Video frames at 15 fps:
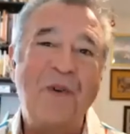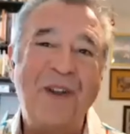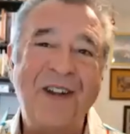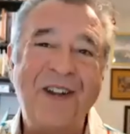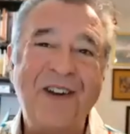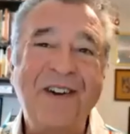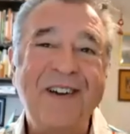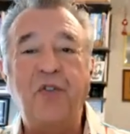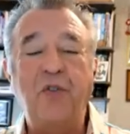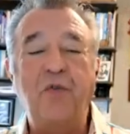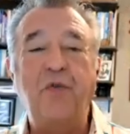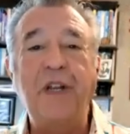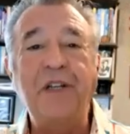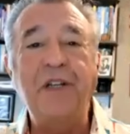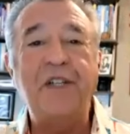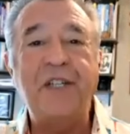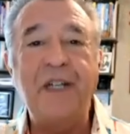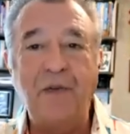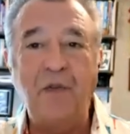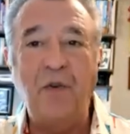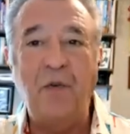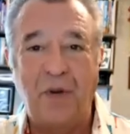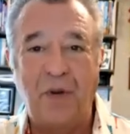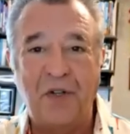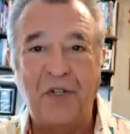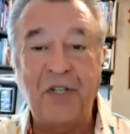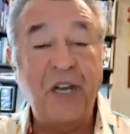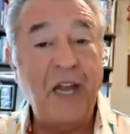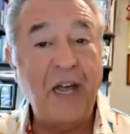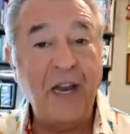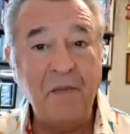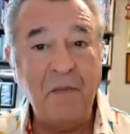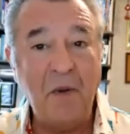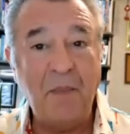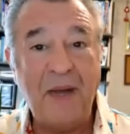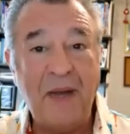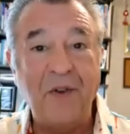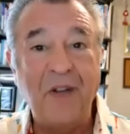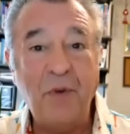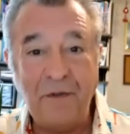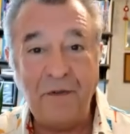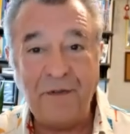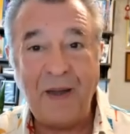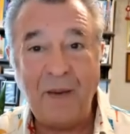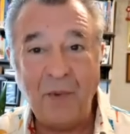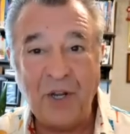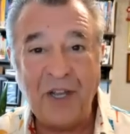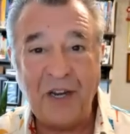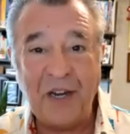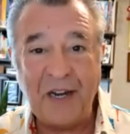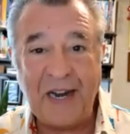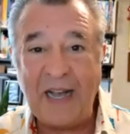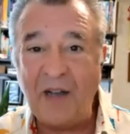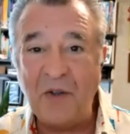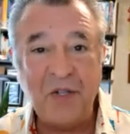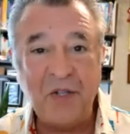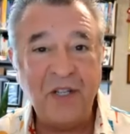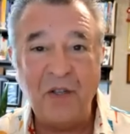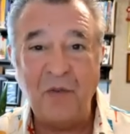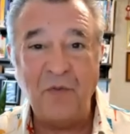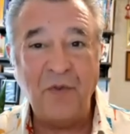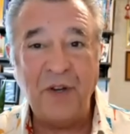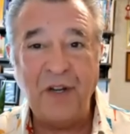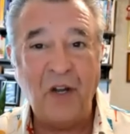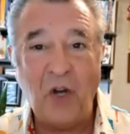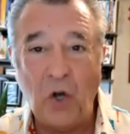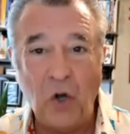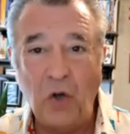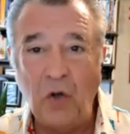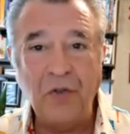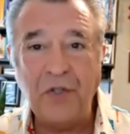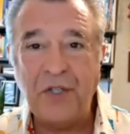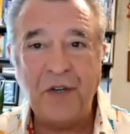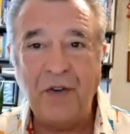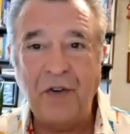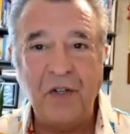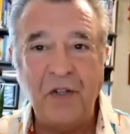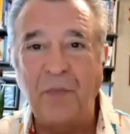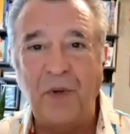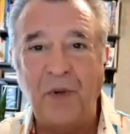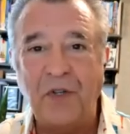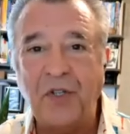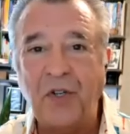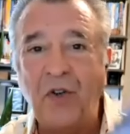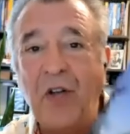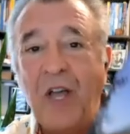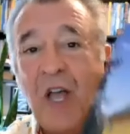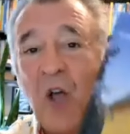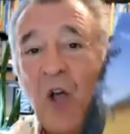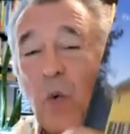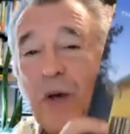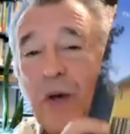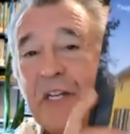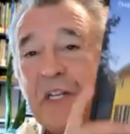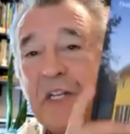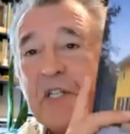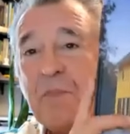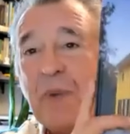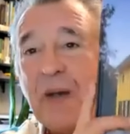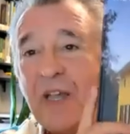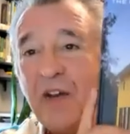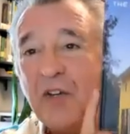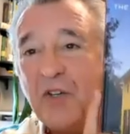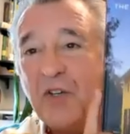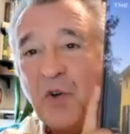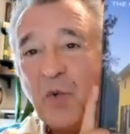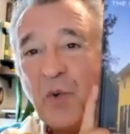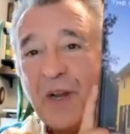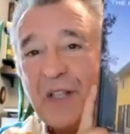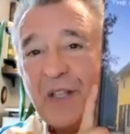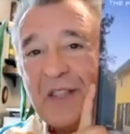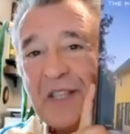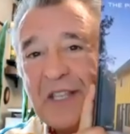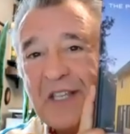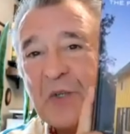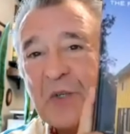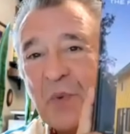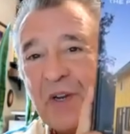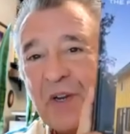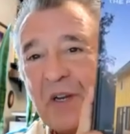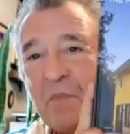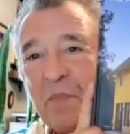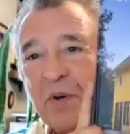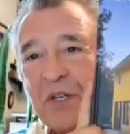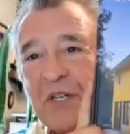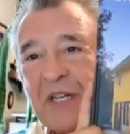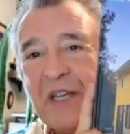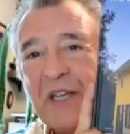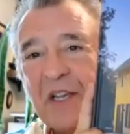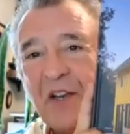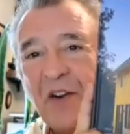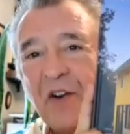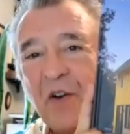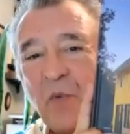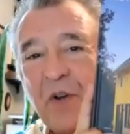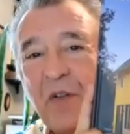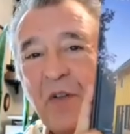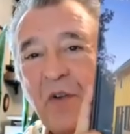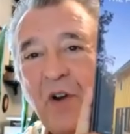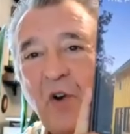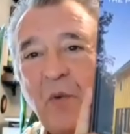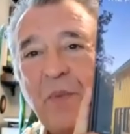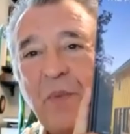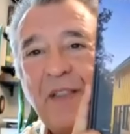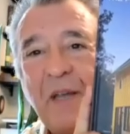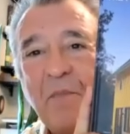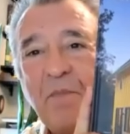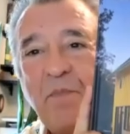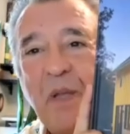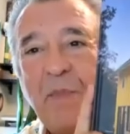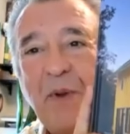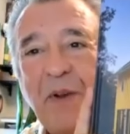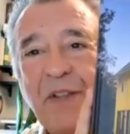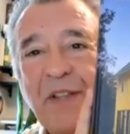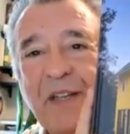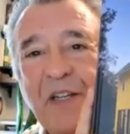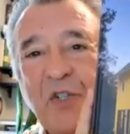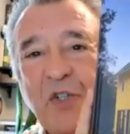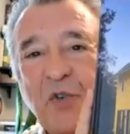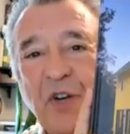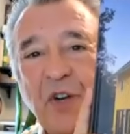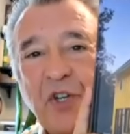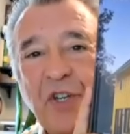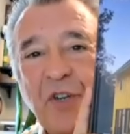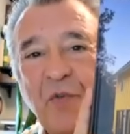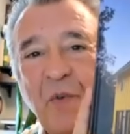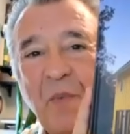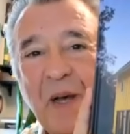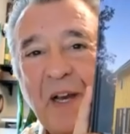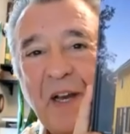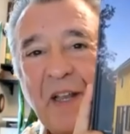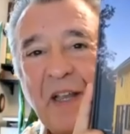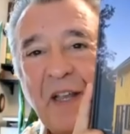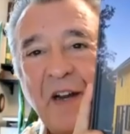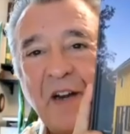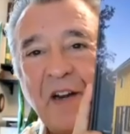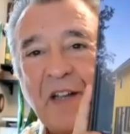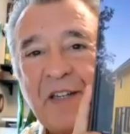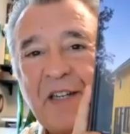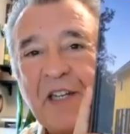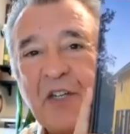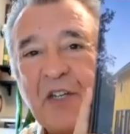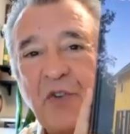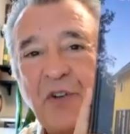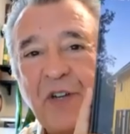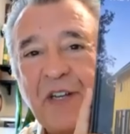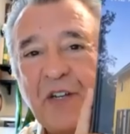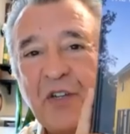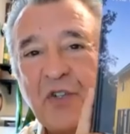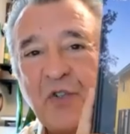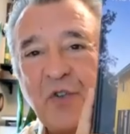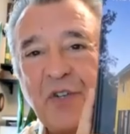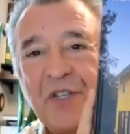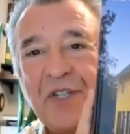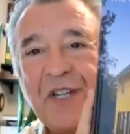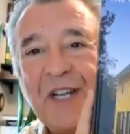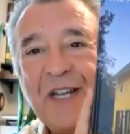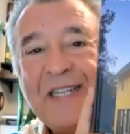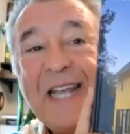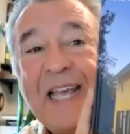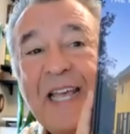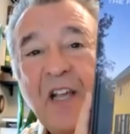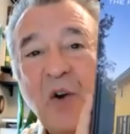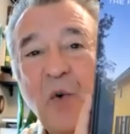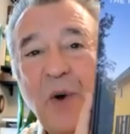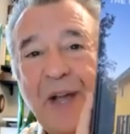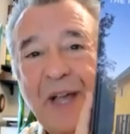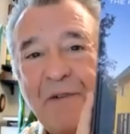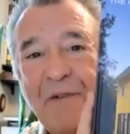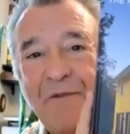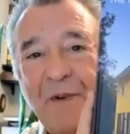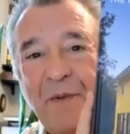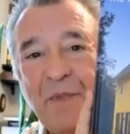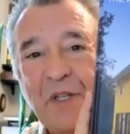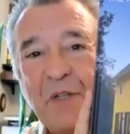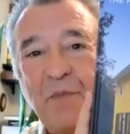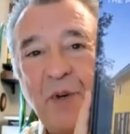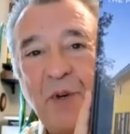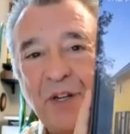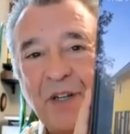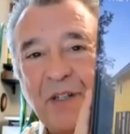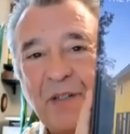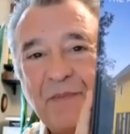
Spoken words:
one, no? You've written several books, a lot of them about prefabricated housing. You've written a whole series of books. So what inspired you to write this one in particular? What do you hope that people in the construction, remodeling, and architectural industries take away from this book?